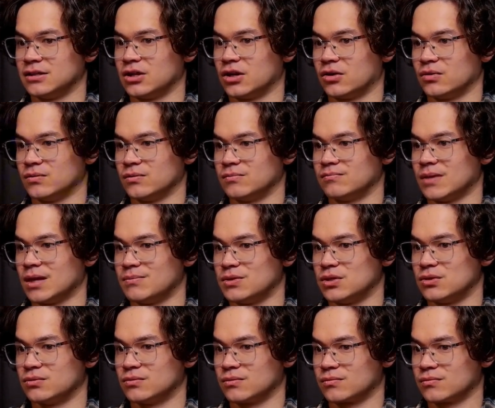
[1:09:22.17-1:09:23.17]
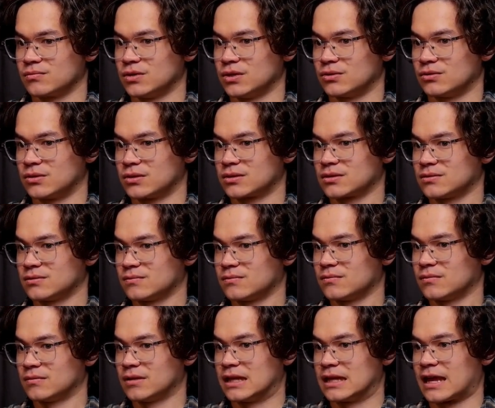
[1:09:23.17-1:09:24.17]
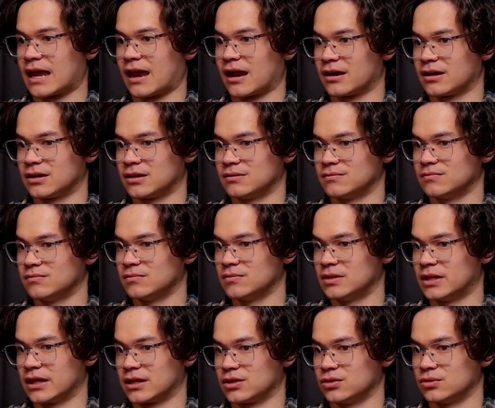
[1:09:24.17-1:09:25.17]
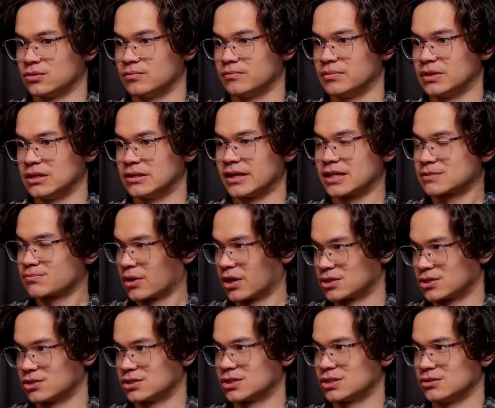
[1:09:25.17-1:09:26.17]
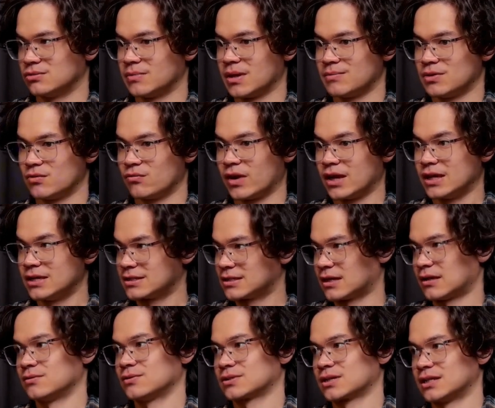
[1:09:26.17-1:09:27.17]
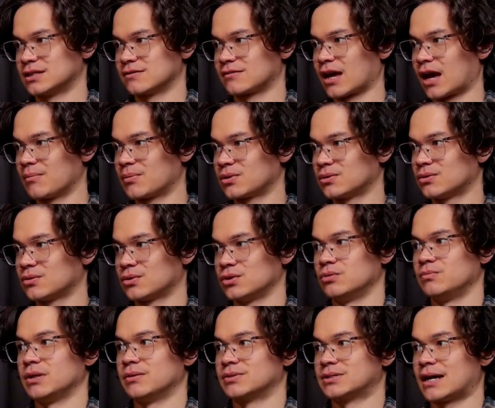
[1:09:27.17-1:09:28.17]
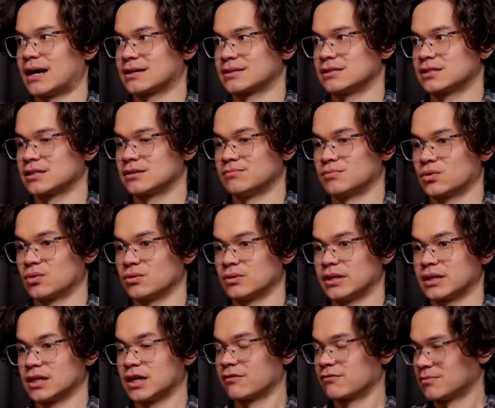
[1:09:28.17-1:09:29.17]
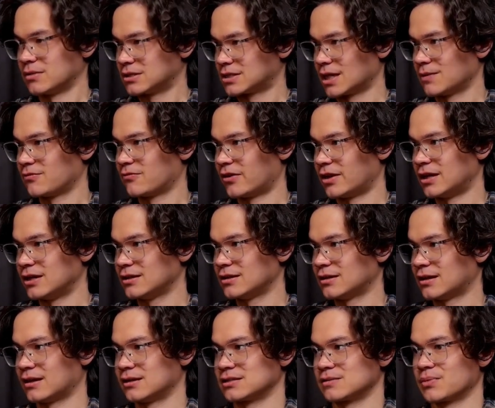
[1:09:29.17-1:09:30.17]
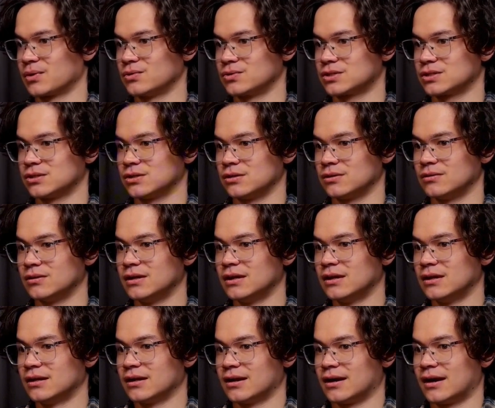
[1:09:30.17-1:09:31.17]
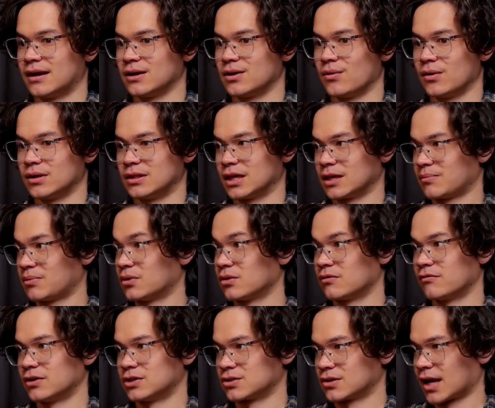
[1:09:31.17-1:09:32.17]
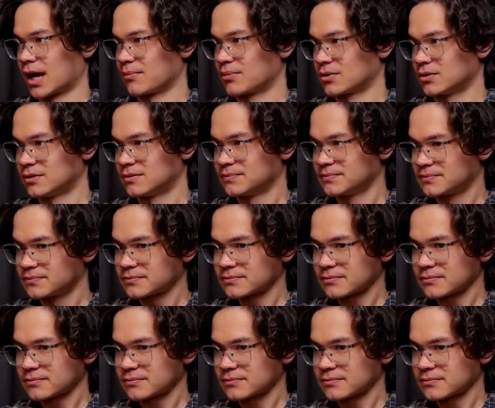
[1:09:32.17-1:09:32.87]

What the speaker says: you know, maybe you're in Canada, like you'll be less pressured to maybe raise those kinds of capital, or you'll be able to access the more like government type funding as opposed to going like pure venture capital.